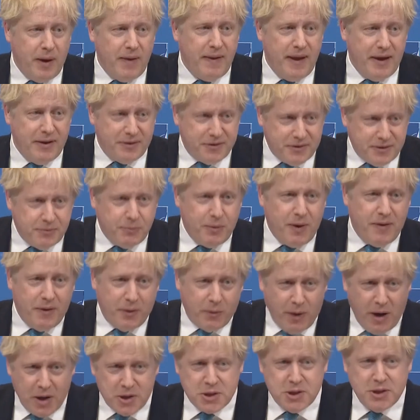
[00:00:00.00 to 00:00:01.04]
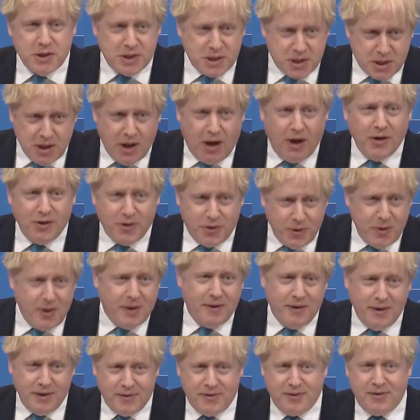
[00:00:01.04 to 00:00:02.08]
when they when the Russians start
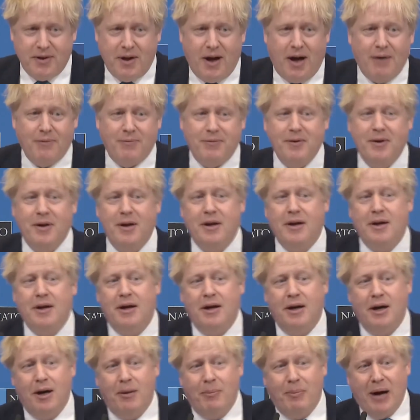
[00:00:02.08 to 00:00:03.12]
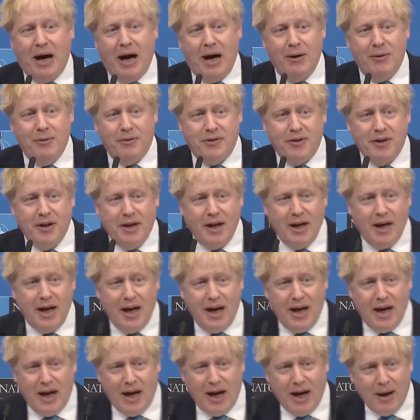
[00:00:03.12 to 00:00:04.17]
doing this stuff about
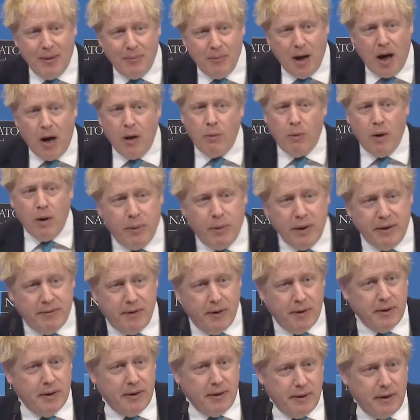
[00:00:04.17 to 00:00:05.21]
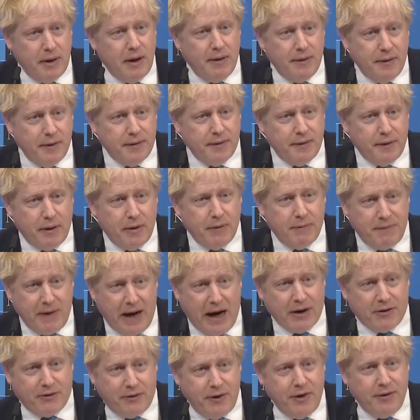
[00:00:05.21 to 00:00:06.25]
um, oh we've you know there, there are
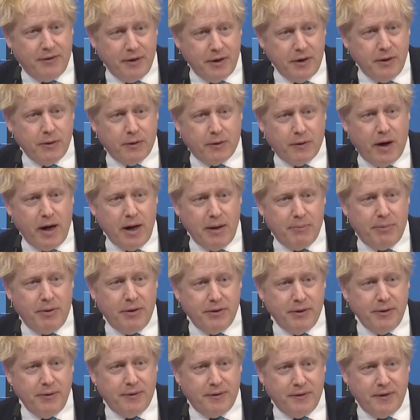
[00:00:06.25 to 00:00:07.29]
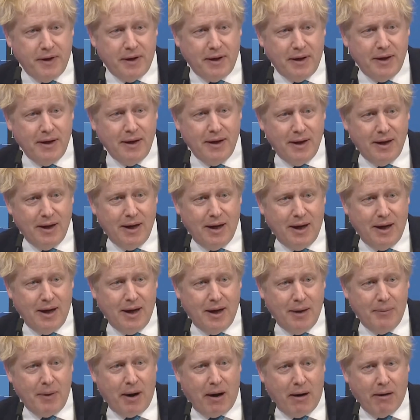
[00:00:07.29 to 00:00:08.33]
factories in Ukraine producing uh,
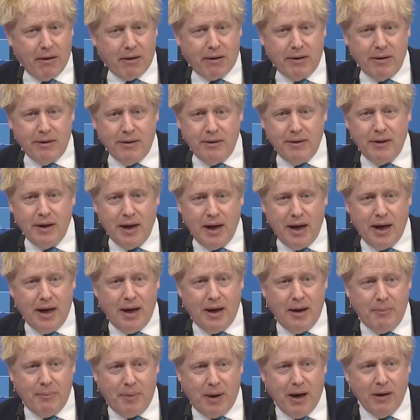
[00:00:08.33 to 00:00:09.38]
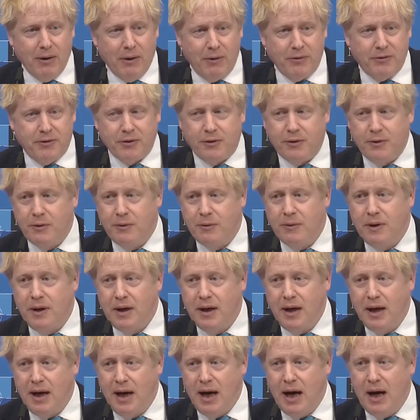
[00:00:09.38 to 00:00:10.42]
American uh, biological
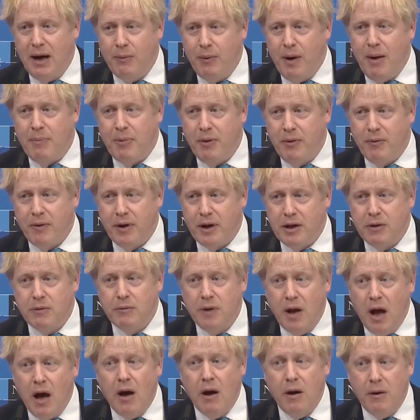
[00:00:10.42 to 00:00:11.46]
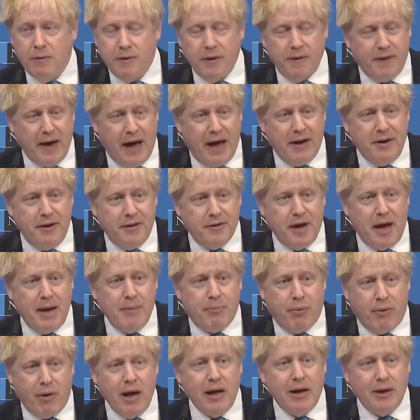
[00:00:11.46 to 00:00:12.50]
uh, weaponry. You know that that is a
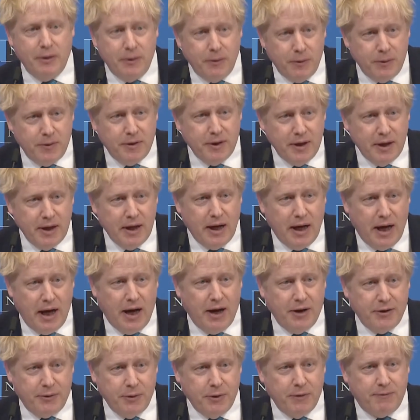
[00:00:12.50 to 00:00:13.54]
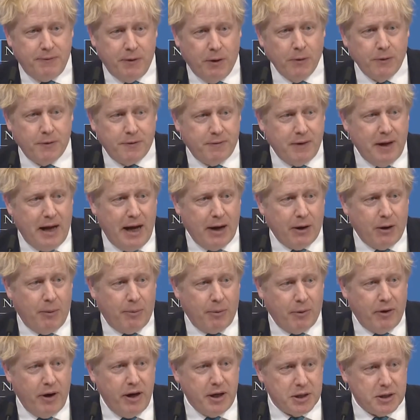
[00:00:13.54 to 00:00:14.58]
prelude uh, to a false flag
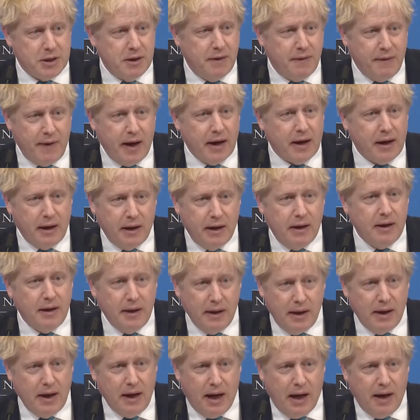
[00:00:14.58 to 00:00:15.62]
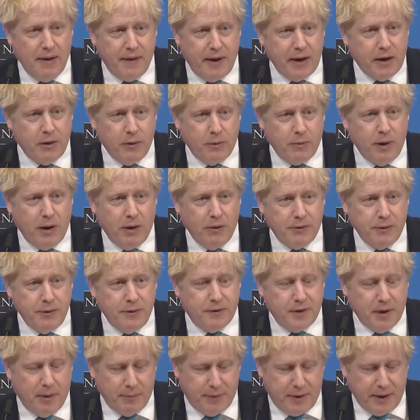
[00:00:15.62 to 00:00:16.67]
operation, and they're gonna uh, they could well do
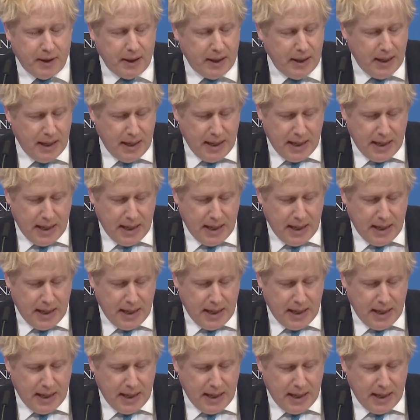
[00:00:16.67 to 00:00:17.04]
something.